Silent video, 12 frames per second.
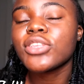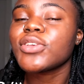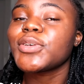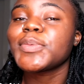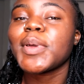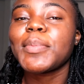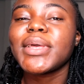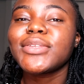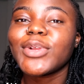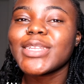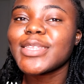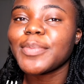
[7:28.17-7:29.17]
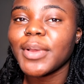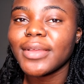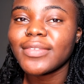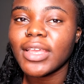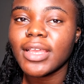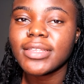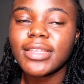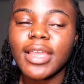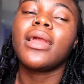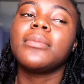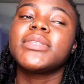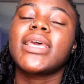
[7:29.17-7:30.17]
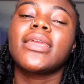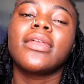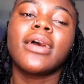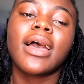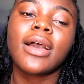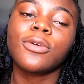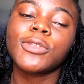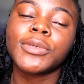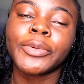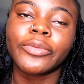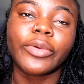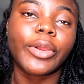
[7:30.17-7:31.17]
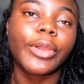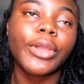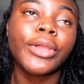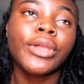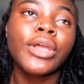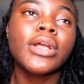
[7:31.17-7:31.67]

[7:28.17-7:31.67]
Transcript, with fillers: So it was my best friend's birthday yesterday and I'm taking her out tomorrow.